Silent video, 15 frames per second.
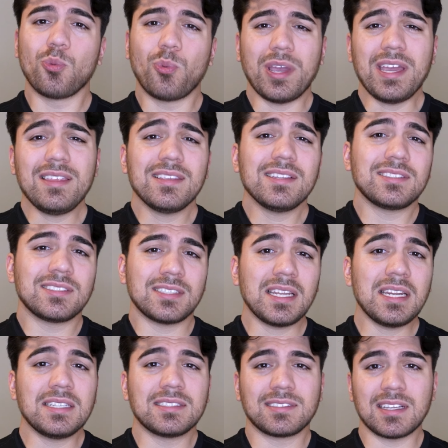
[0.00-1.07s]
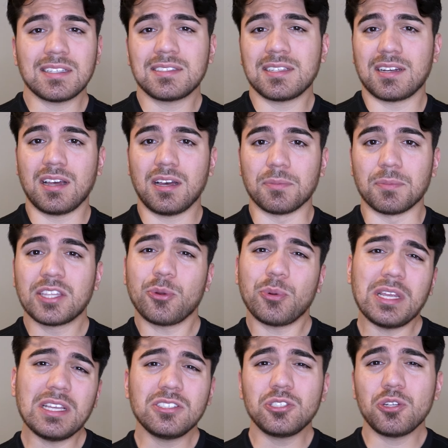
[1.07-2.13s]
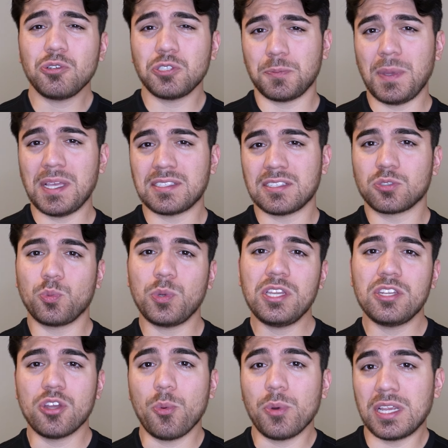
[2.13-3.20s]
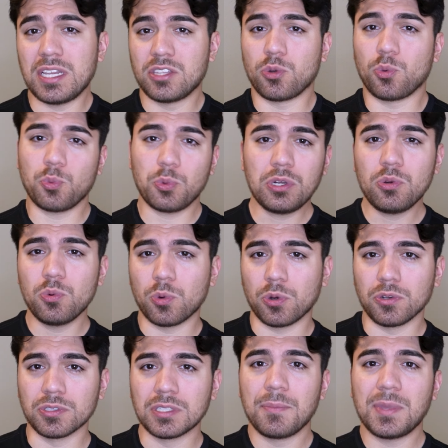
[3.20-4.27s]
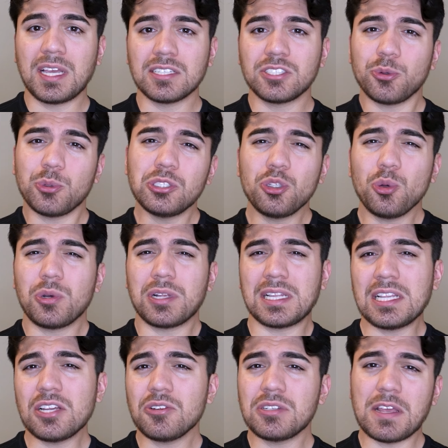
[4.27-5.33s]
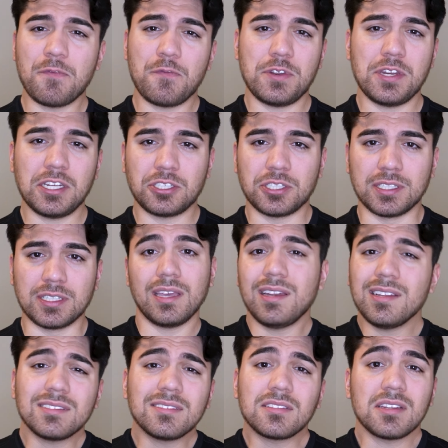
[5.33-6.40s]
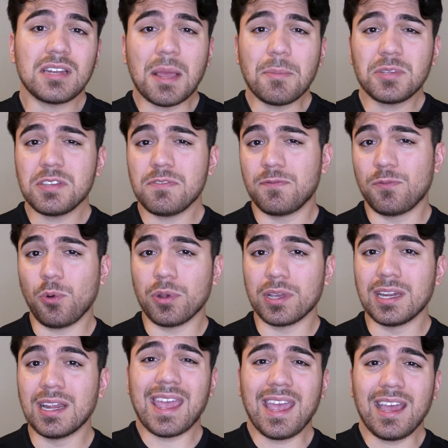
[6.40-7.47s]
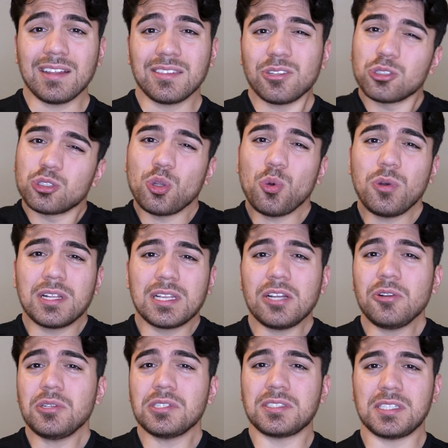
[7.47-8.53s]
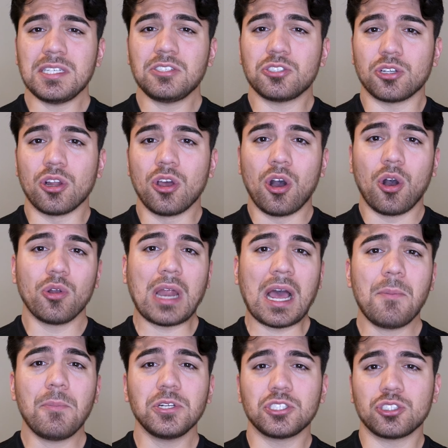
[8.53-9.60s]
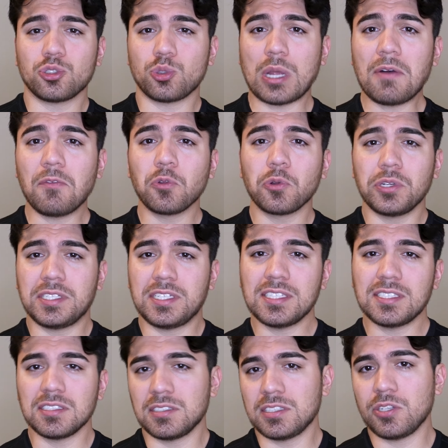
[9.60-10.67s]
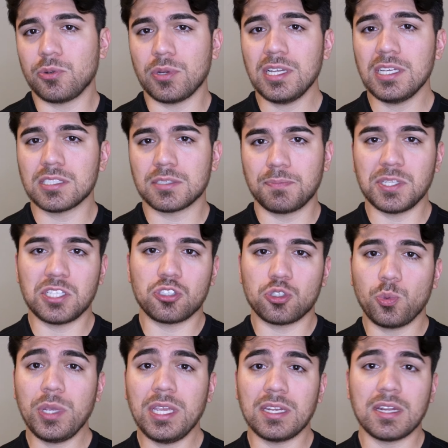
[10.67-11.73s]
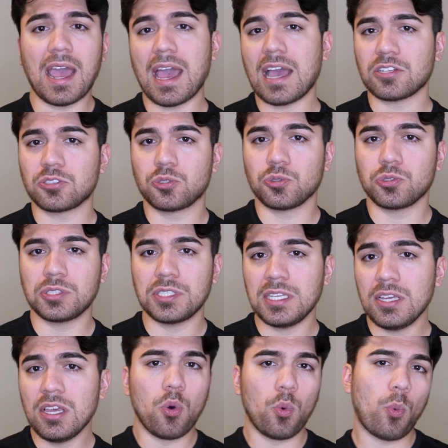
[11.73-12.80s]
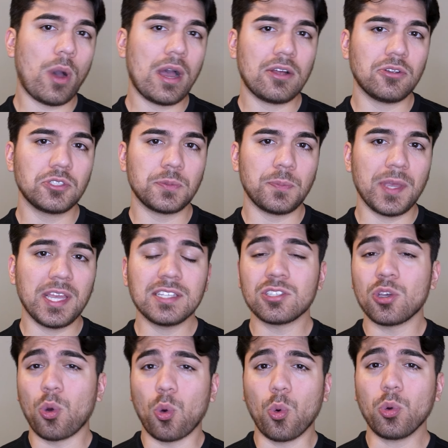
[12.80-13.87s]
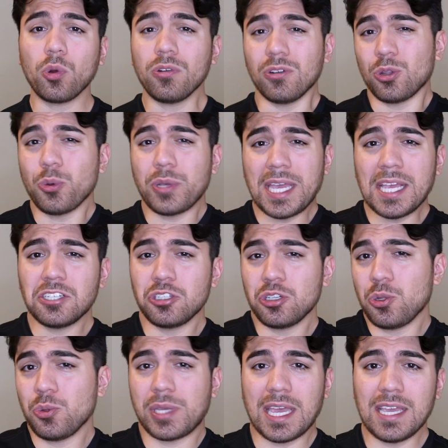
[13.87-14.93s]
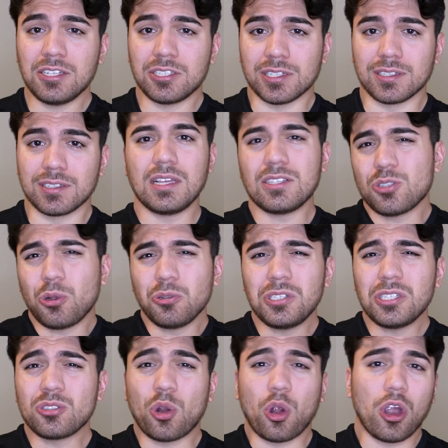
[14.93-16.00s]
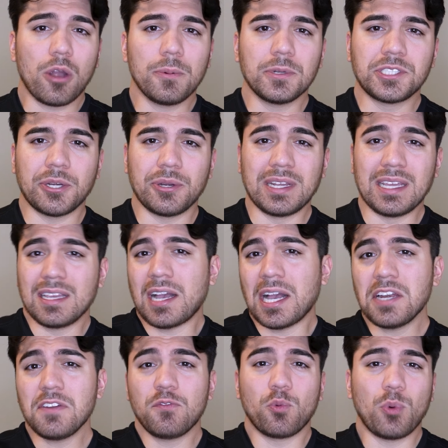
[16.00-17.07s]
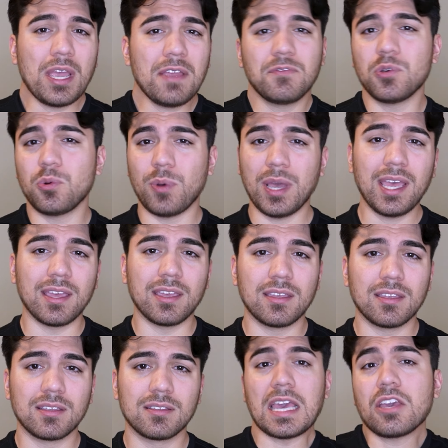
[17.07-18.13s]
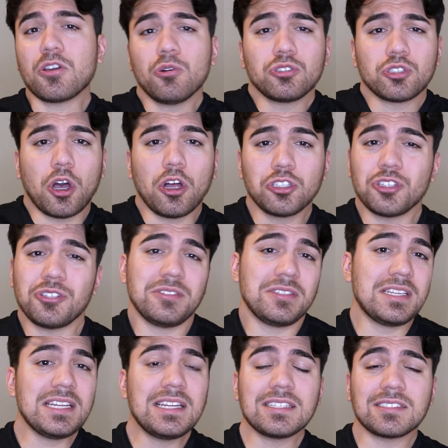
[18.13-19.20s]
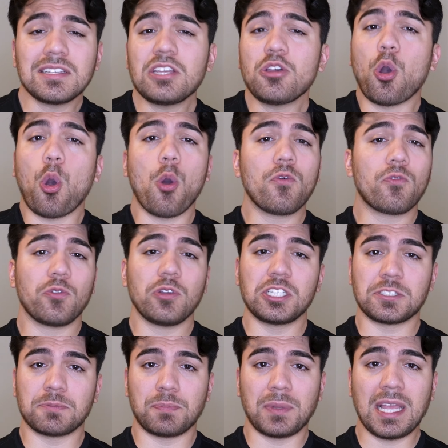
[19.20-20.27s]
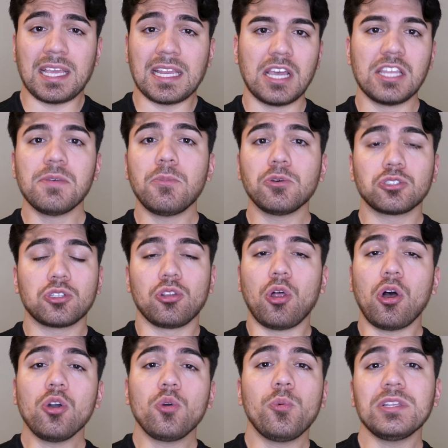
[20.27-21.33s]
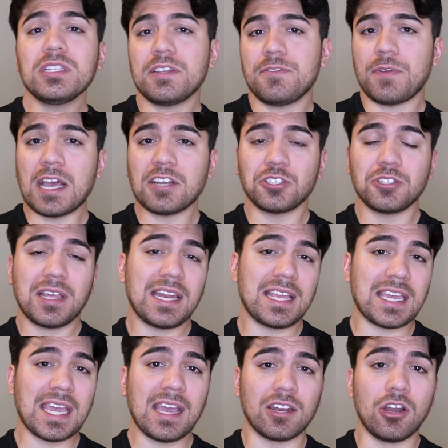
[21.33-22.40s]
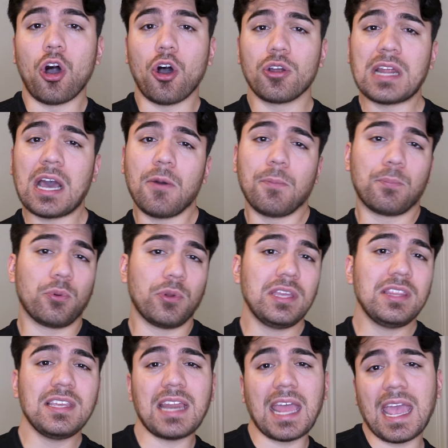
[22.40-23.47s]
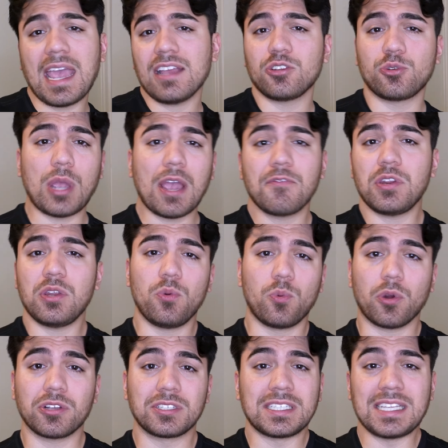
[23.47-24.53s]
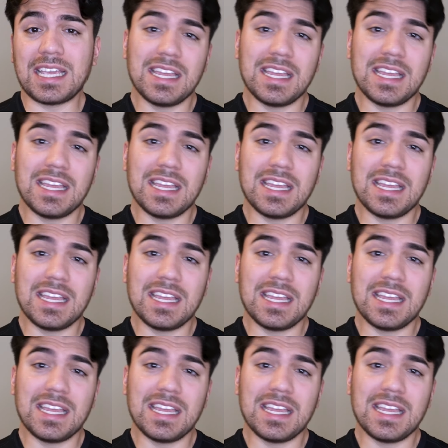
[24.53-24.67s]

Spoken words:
The way this setting sets it up, there is no space as we know it in the real world because there is no clear definition. It isn't an empty void, and there's no clear distinction on how much travel or distance there is between Astral Sea, Wild Space, or location. It's all just arbitrary and kind of waved away. It goes on to needlessly over-explain in the most long-winded fashion that it can on how breathing and gravity works